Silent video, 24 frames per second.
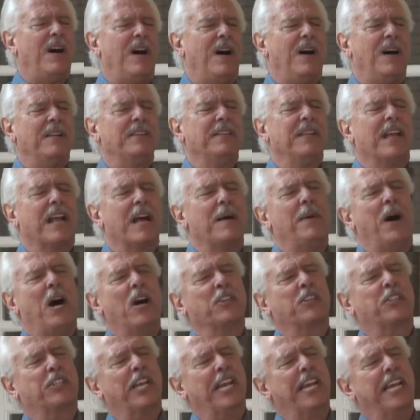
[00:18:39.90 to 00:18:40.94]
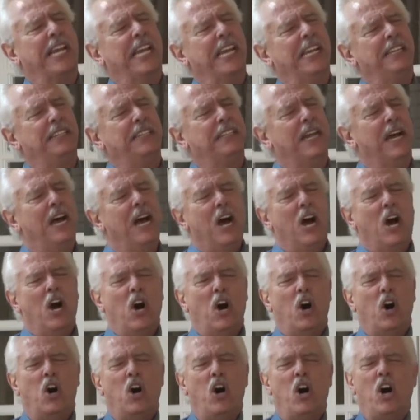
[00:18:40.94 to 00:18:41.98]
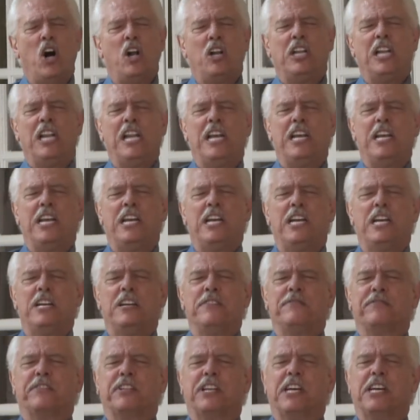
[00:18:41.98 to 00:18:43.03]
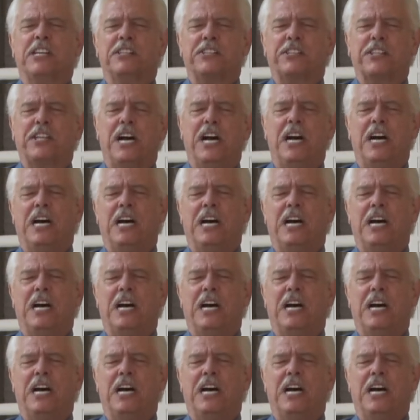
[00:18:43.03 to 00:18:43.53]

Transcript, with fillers: Lord. Come on, sing it. Oh, lift us up